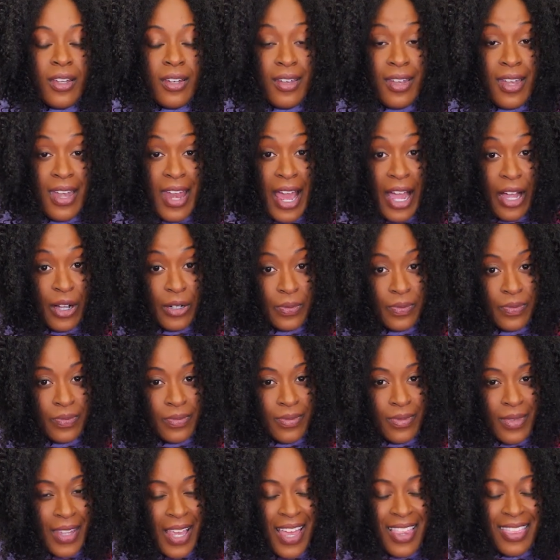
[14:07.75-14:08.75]
Now,
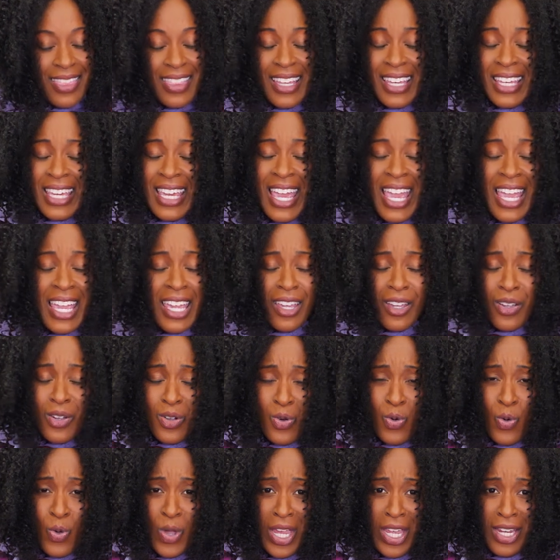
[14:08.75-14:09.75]
the king and
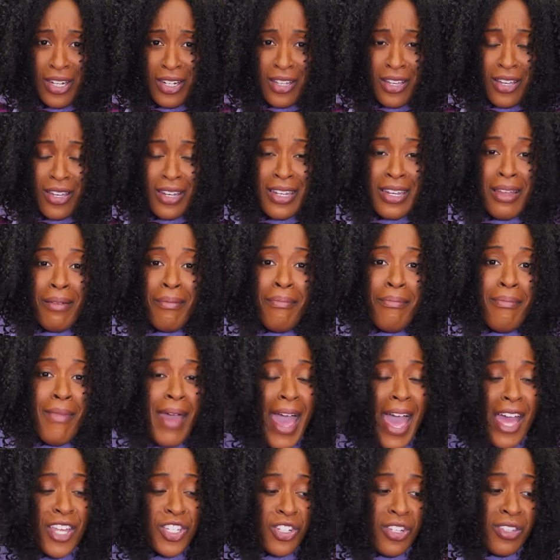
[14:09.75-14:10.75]
queen couldn't
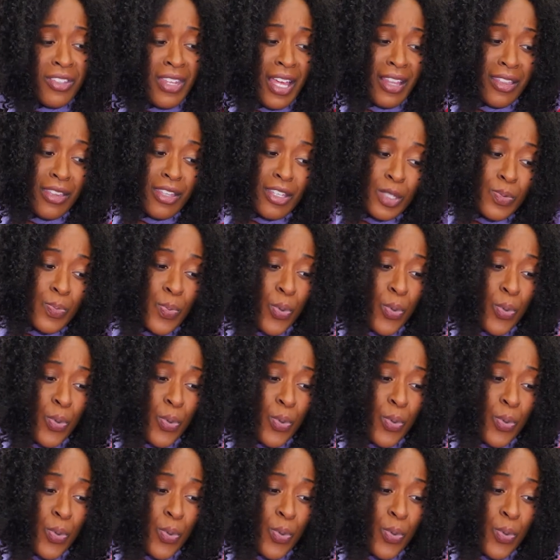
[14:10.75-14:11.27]
imagine that this